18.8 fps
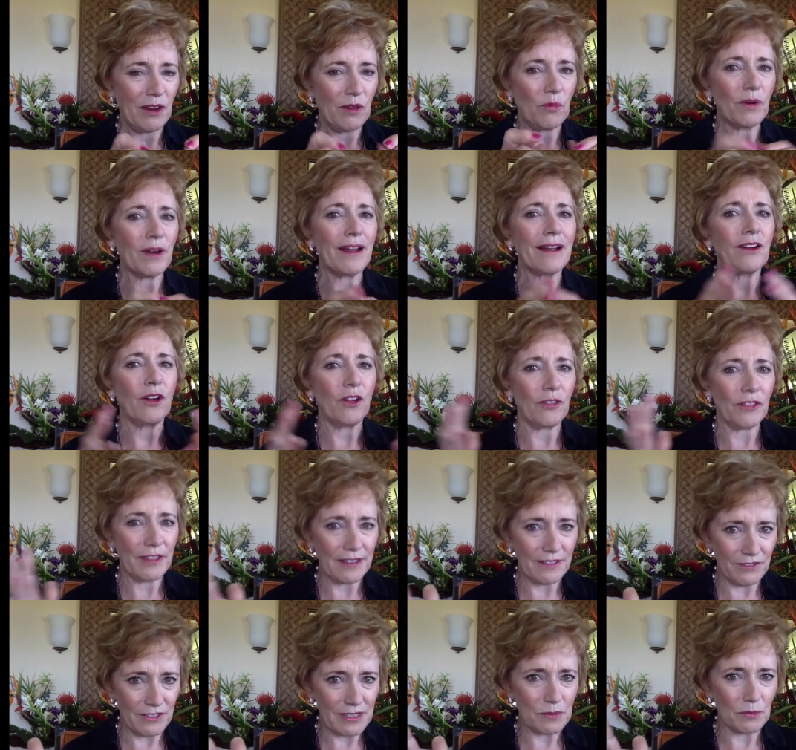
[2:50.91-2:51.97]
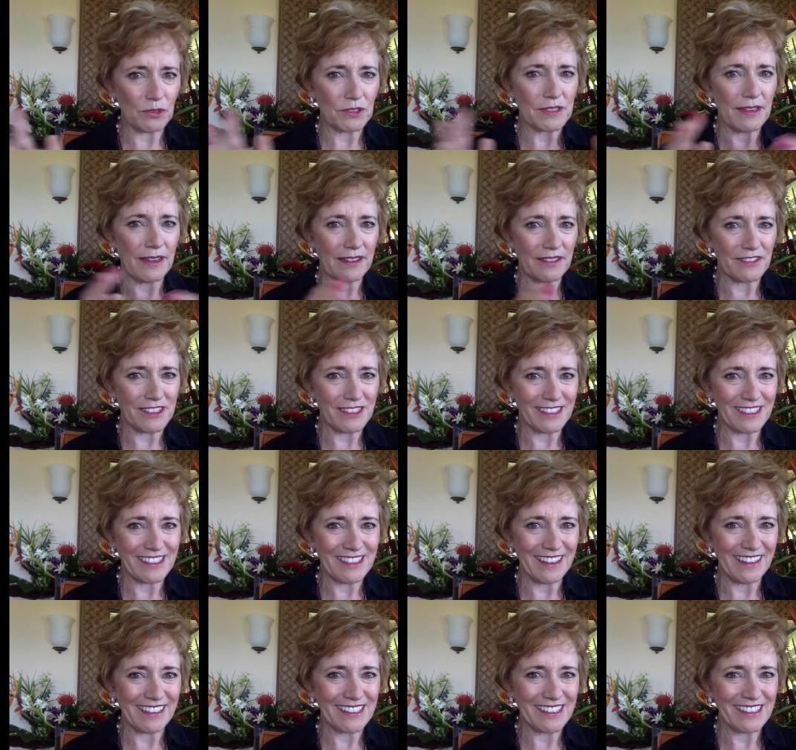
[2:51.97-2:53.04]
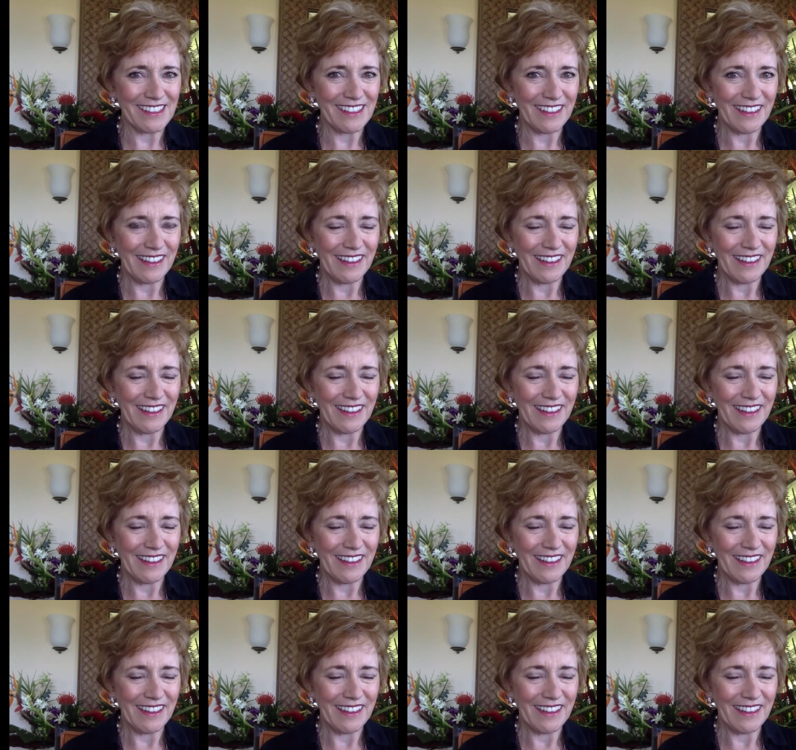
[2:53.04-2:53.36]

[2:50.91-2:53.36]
what I call the invisible side of success,